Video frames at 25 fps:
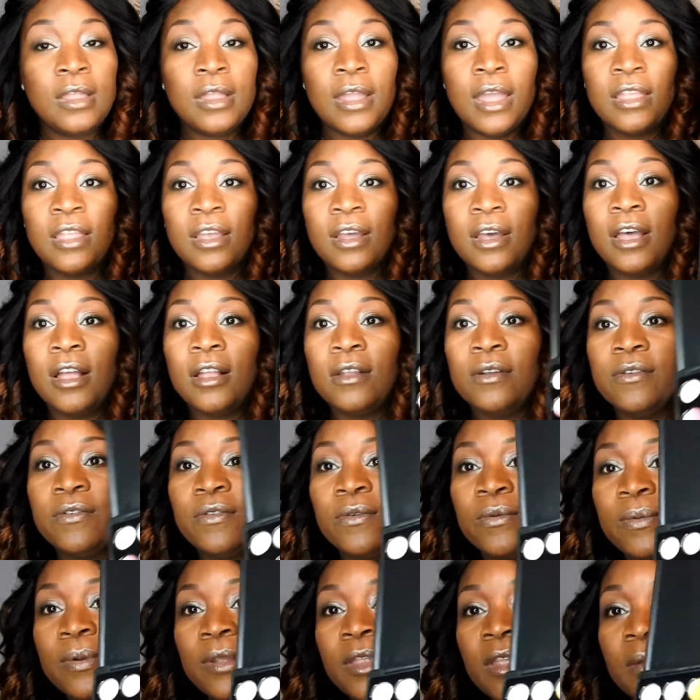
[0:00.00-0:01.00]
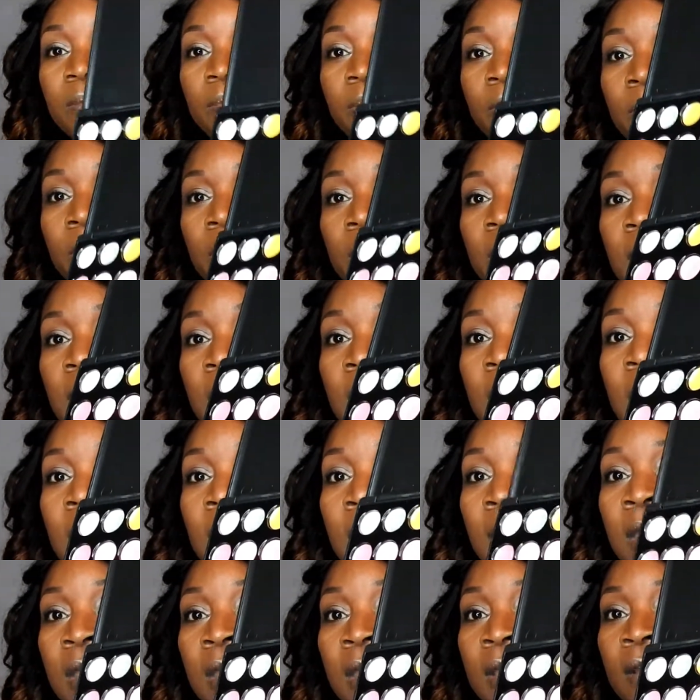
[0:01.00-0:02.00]
Now the colors are really pretty,
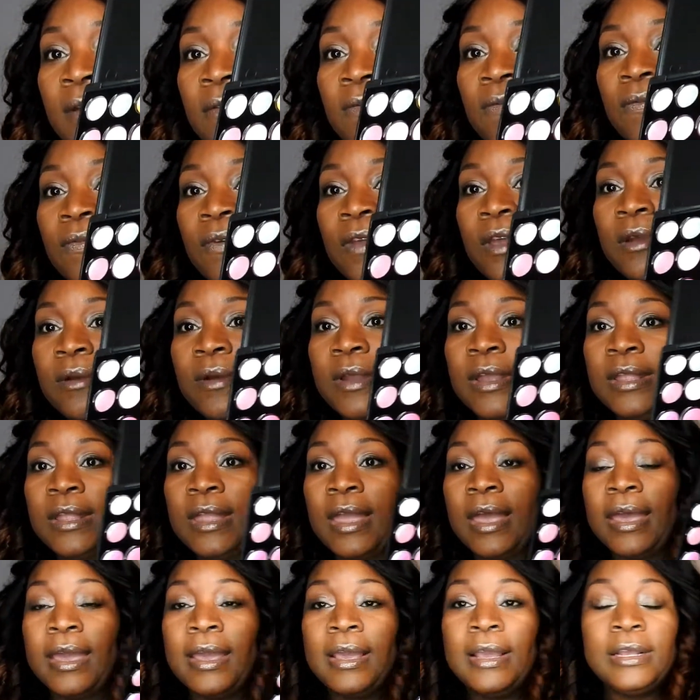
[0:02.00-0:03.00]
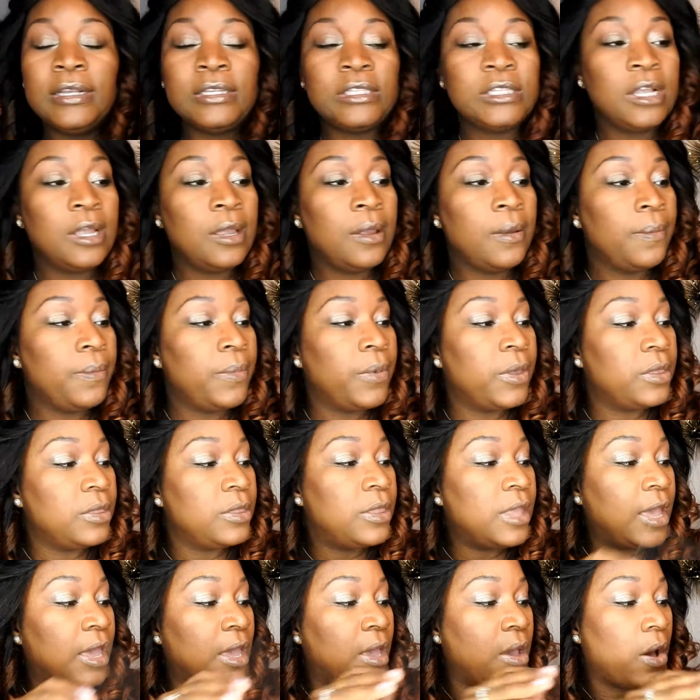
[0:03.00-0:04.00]
very nice, but
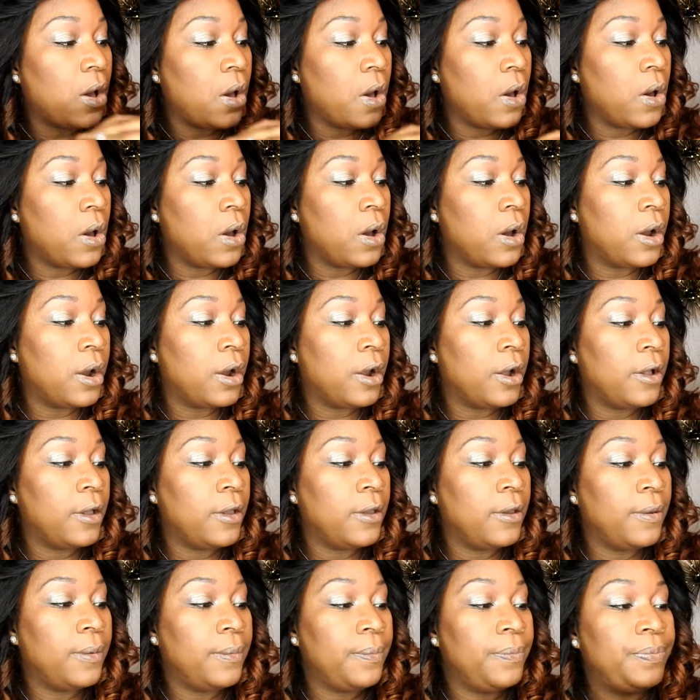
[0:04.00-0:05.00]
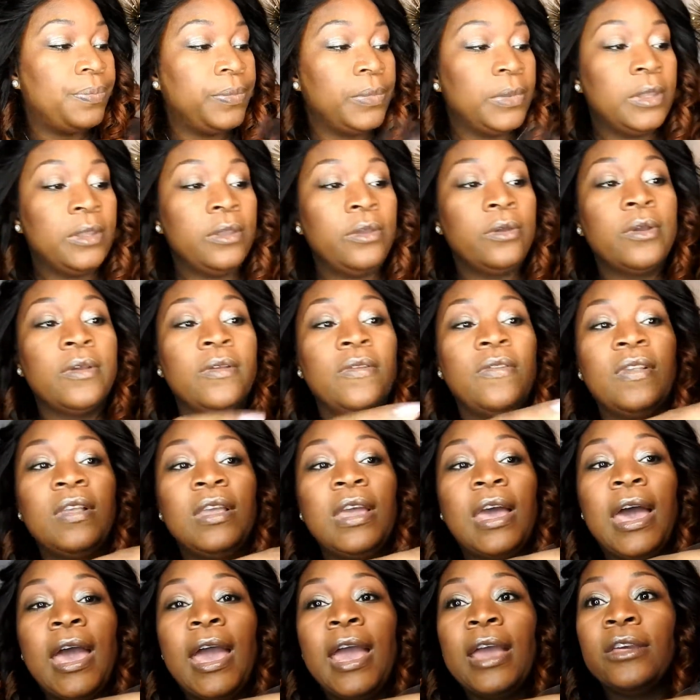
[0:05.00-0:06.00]
they are you can see
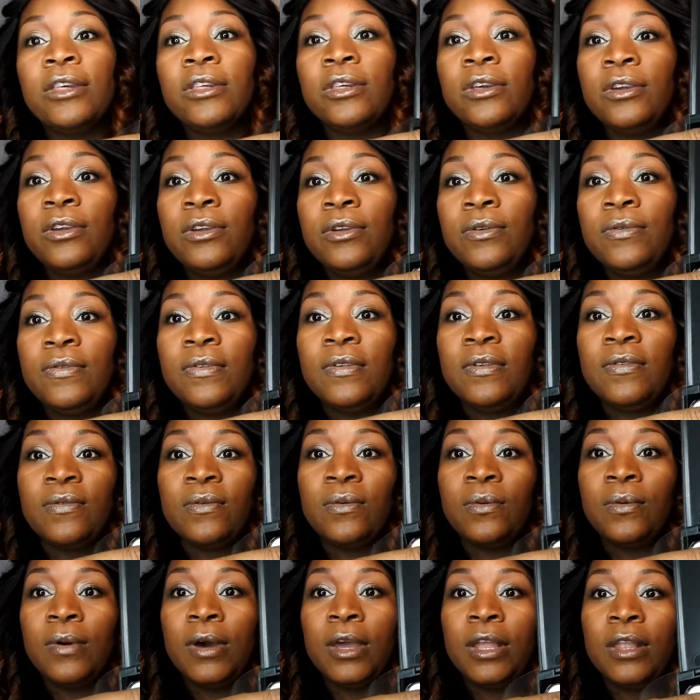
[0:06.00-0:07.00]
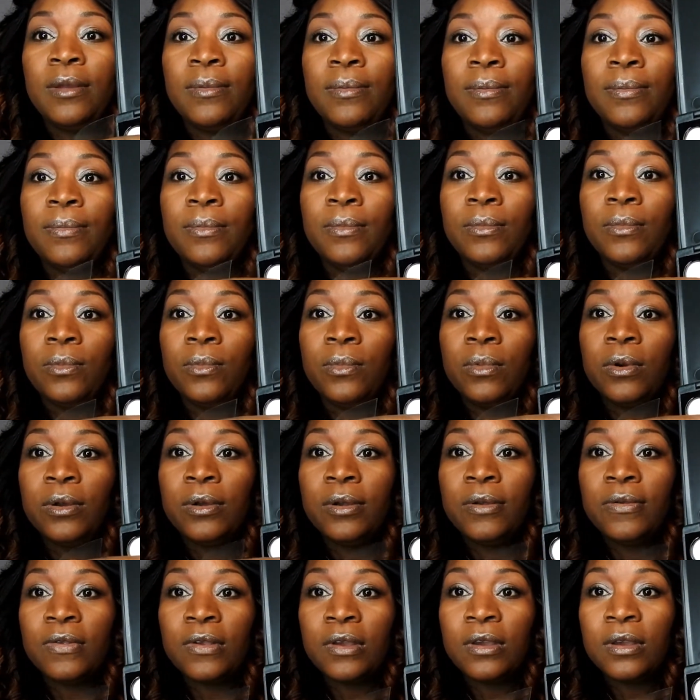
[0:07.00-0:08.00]
I actually use this one quite a, where
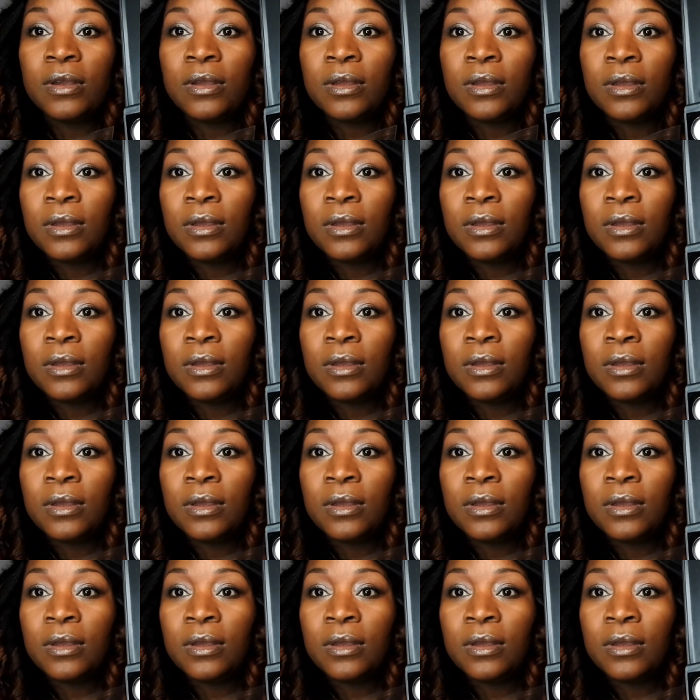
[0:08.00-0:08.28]
is it?